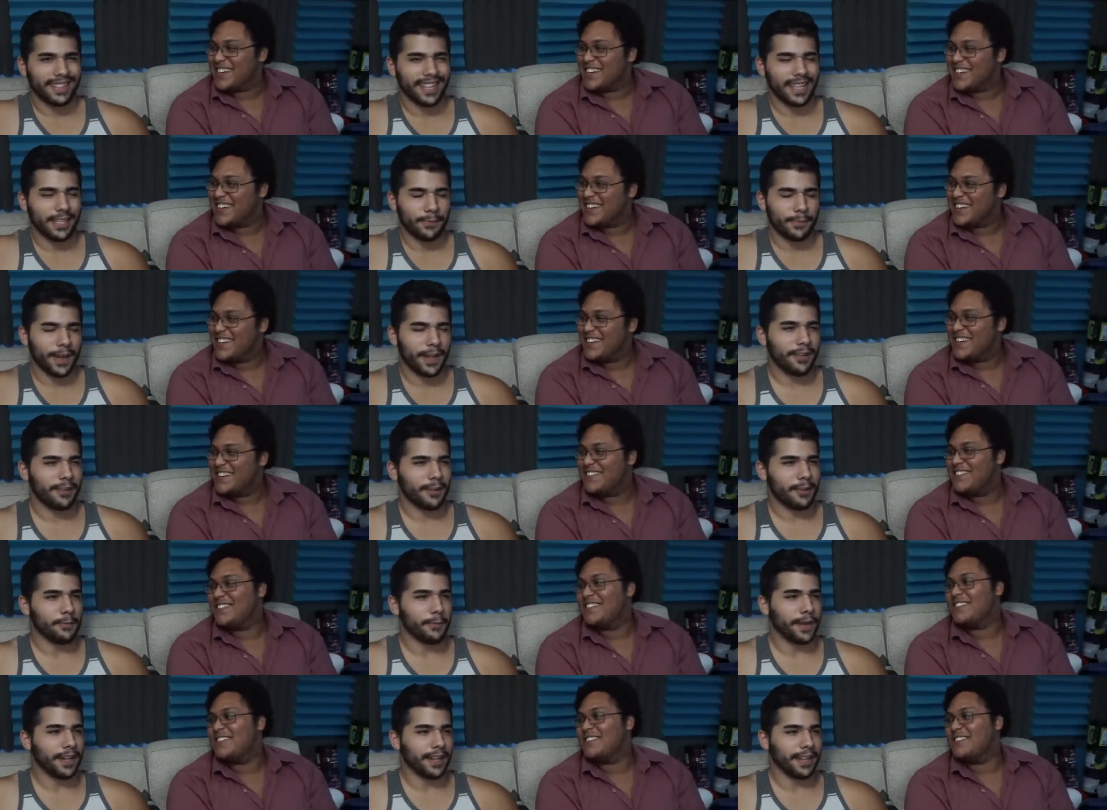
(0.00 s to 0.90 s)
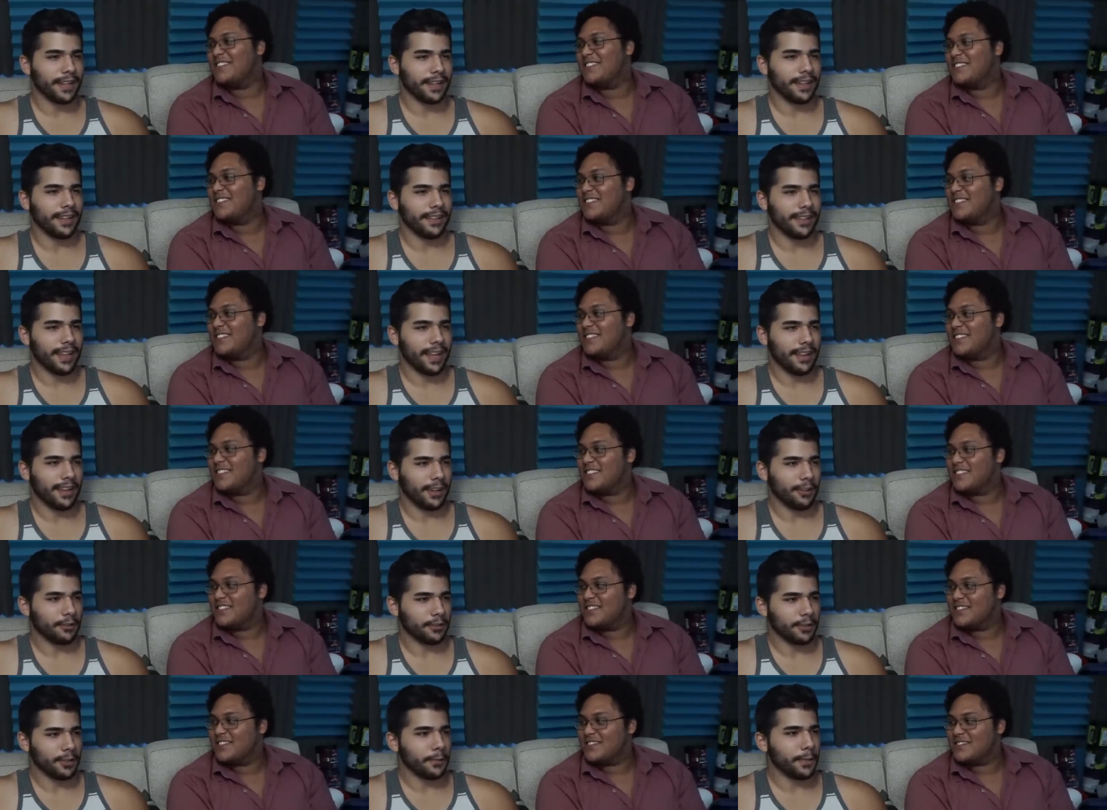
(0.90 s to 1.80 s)
Speaker 1: it's better than the money in the, the day. Like
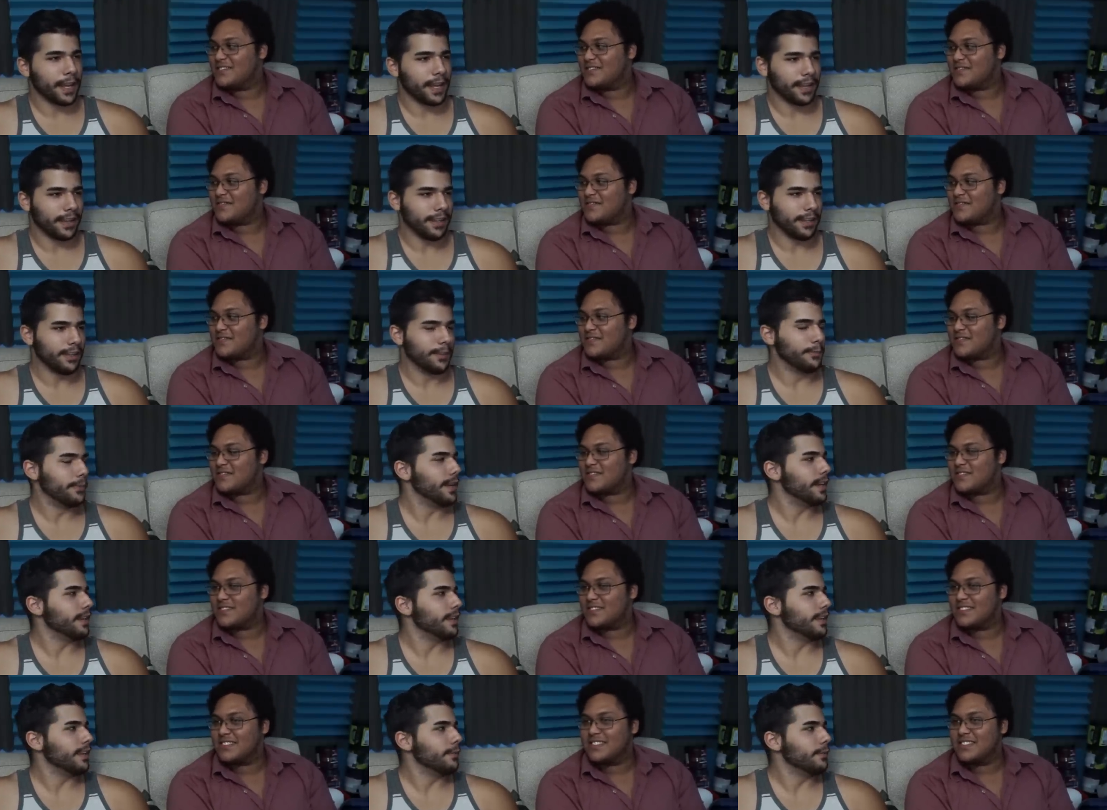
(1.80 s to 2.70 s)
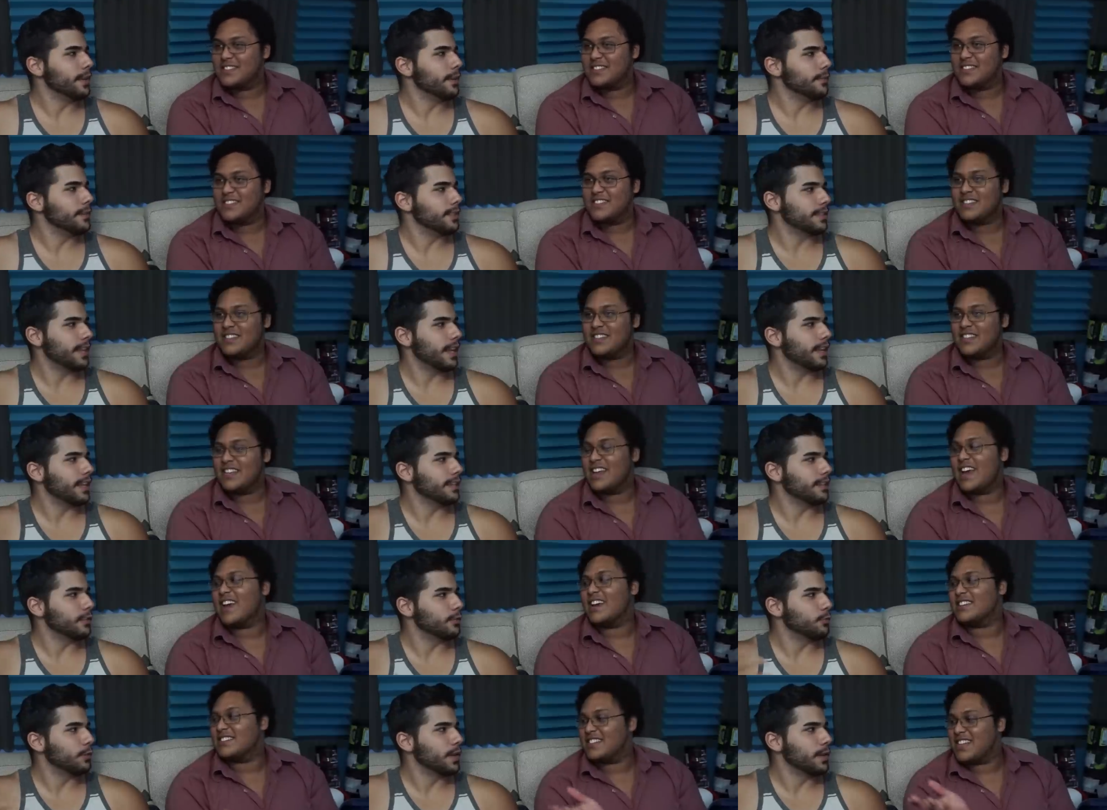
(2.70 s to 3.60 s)
you're still making good money, even if it's not like
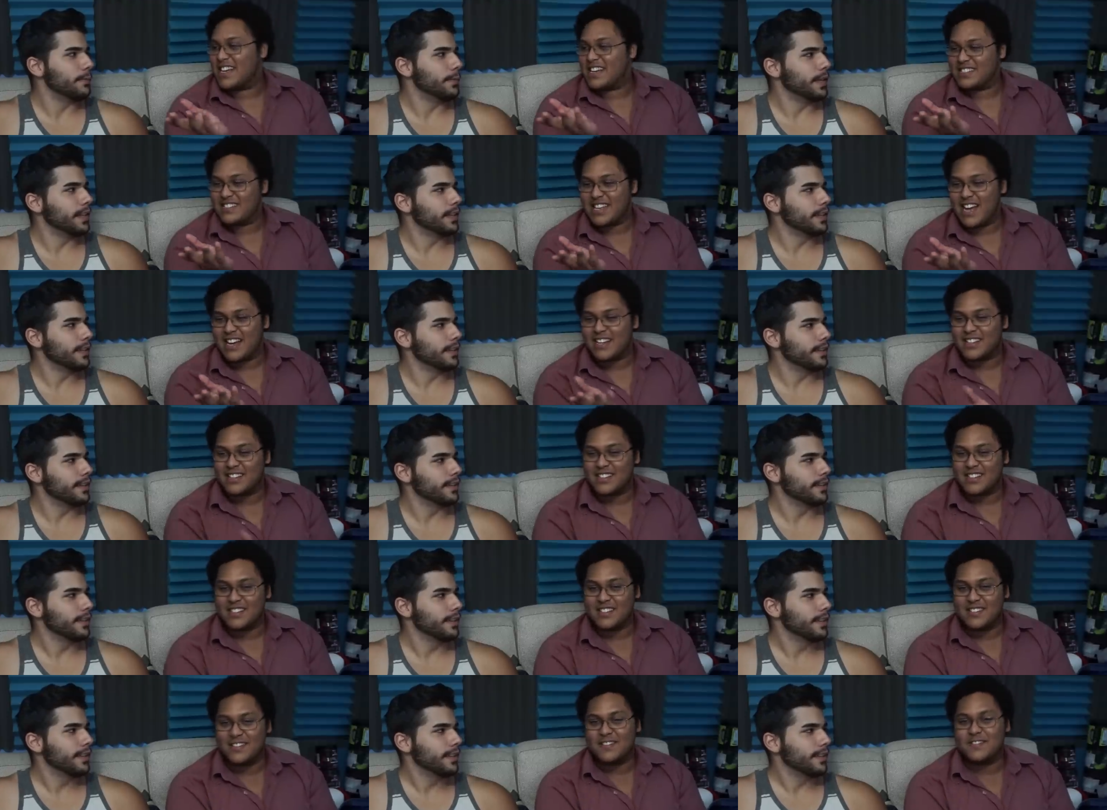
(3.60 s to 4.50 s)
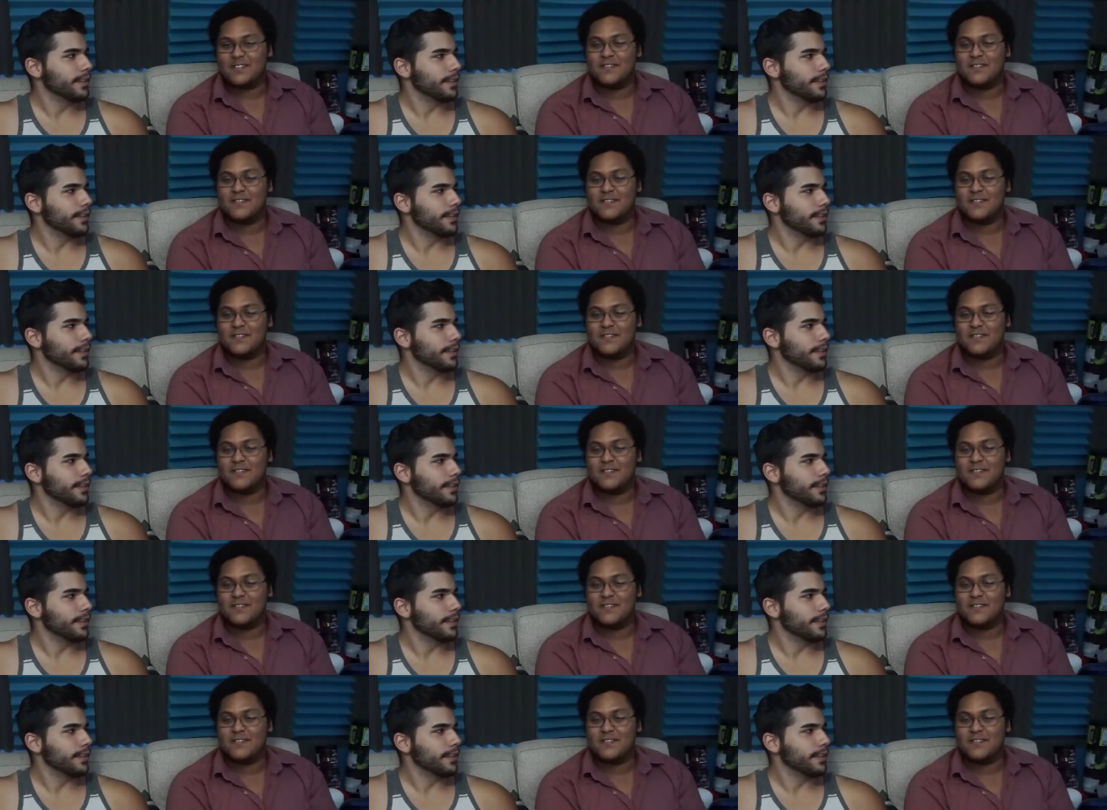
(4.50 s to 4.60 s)
yeah, twenty exactly. million.